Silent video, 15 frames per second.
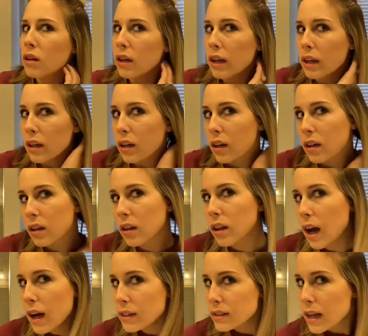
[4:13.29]
and
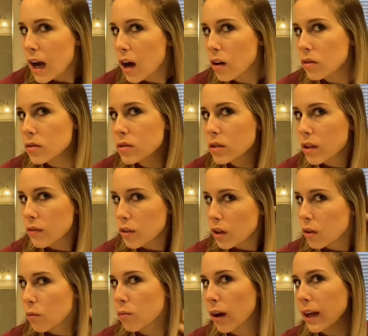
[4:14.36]
the Ice House if you're
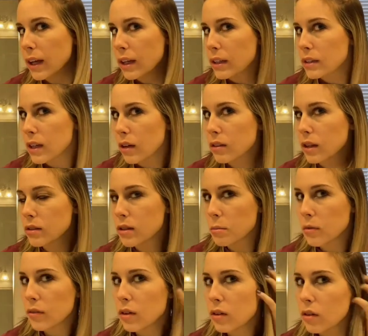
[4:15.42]
like right in downtown
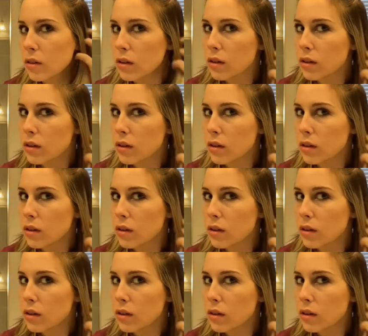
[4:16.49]
Somerville.